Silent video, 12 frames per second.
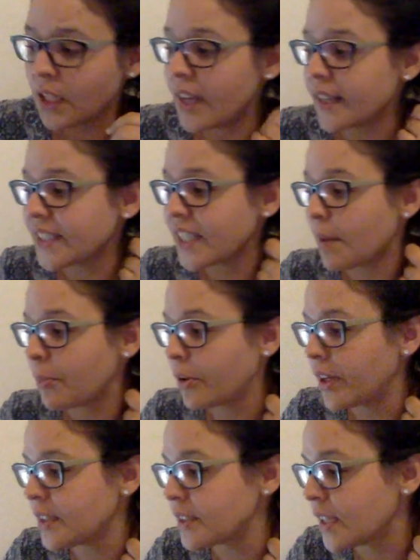An example
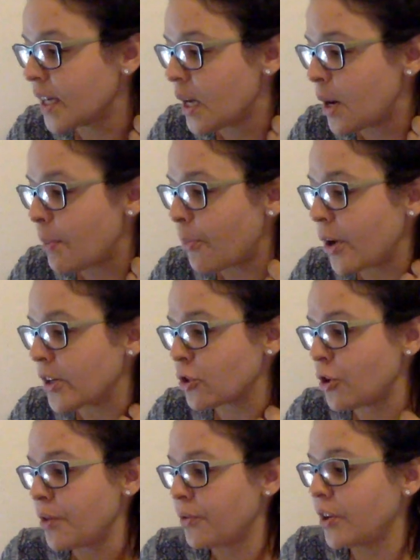is
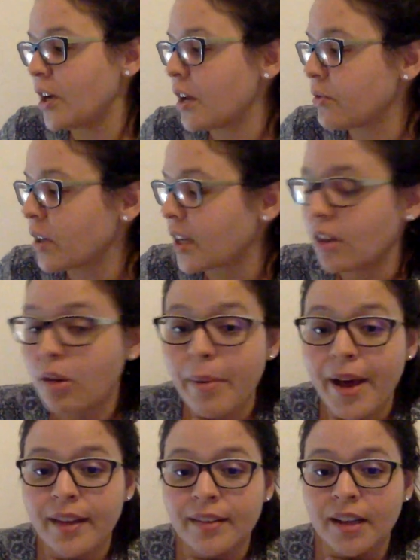pressure 300
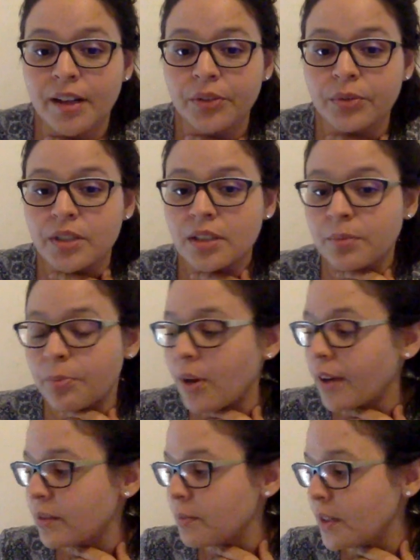kilopascals, which is
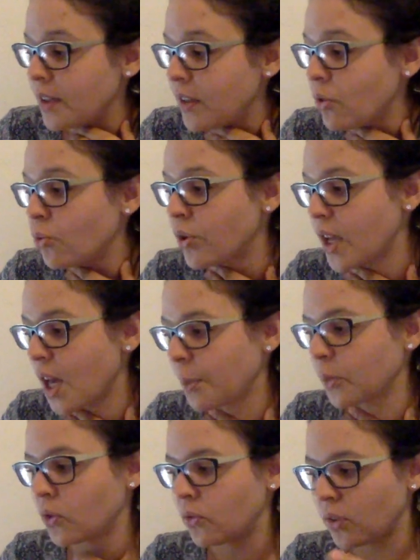approximately 3
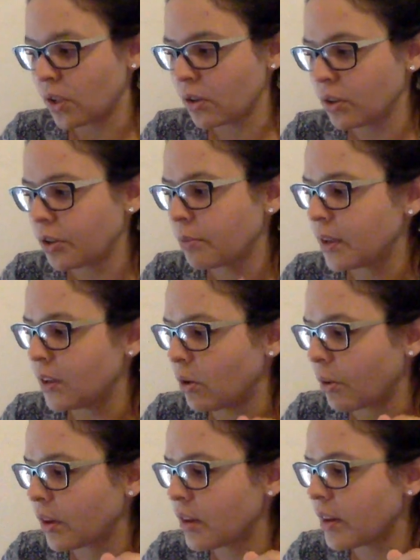atmosphere, a little bit
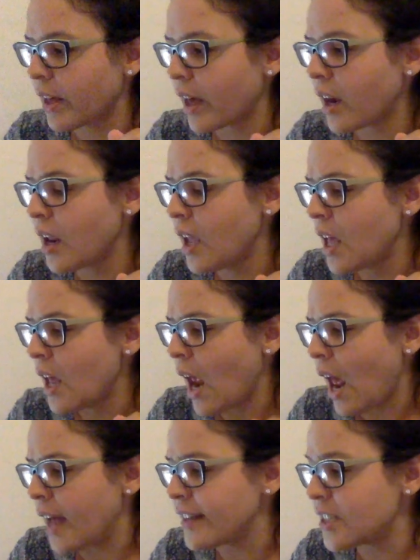lower than that,
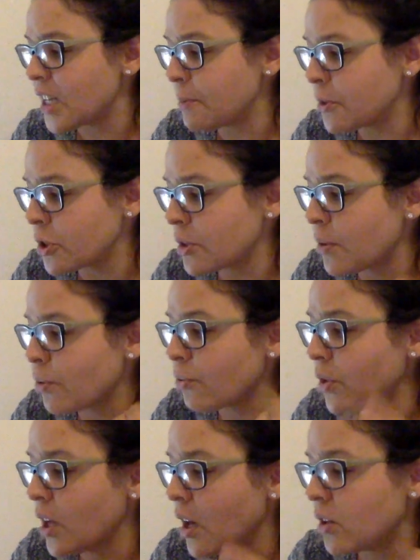and temperature
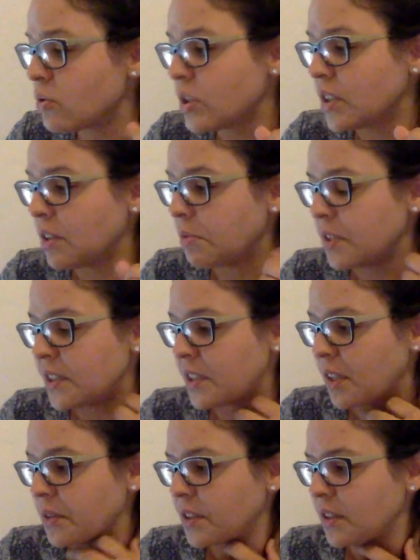300 degrees
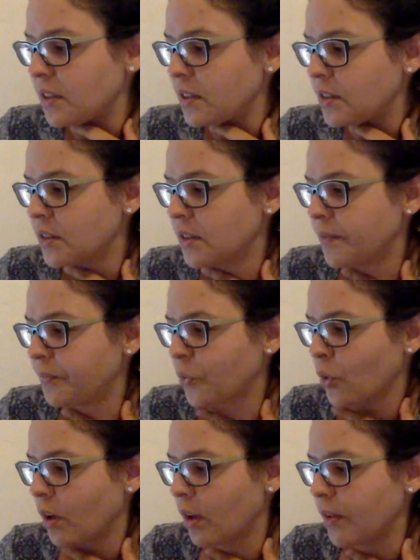Celsius,
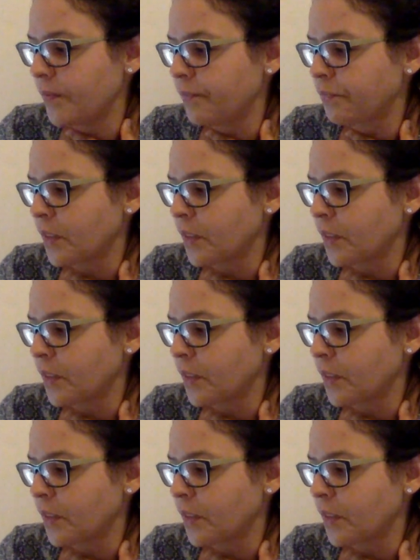okay?